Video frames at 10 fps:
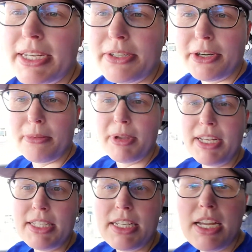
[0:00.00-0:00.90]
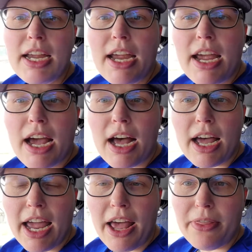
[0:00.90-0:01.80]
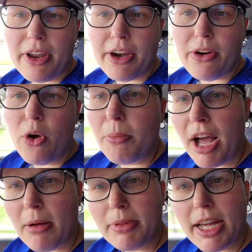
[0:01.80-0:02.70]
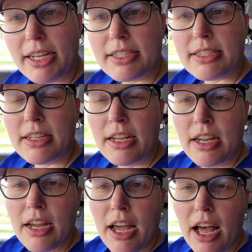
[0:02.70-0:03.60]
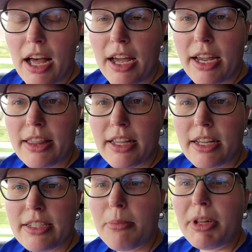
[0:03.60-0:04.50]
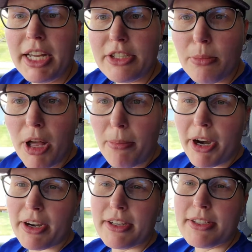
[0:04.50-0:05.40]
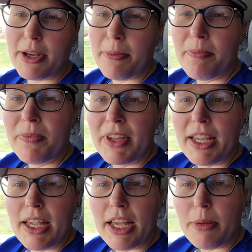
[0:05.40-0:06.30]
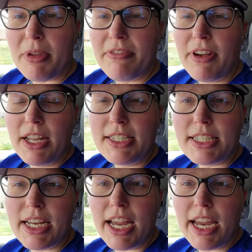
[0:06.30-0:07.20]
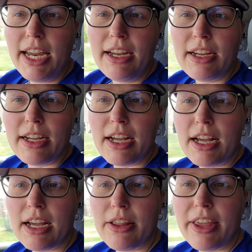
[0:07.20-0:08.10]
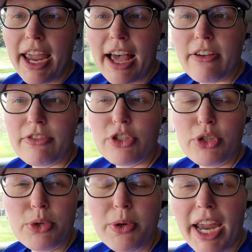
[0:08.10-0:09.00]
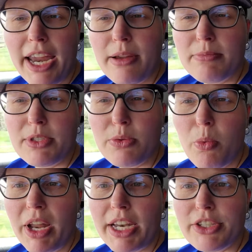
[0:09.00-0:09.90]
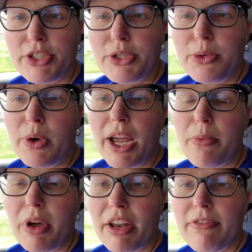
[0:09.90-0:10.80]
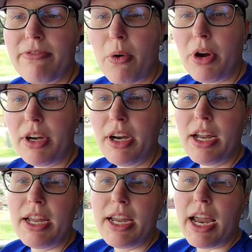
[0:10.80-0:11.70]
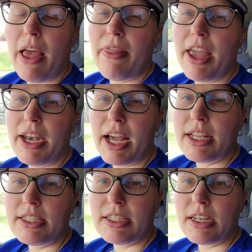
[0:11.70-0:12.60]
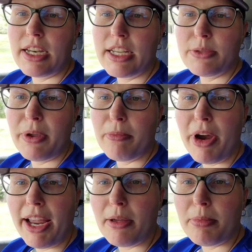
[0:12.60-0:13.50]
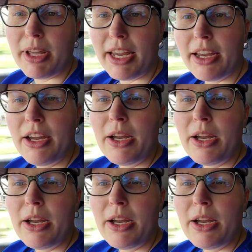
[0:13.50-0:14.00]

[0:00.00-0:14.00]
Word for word: tournament uh, at their home complex uh, at the Double Angel Ballpark. So it'll be fun today. Uh, they have two games, one at 2 and one at 4. And then on Sundays, we have bracket play.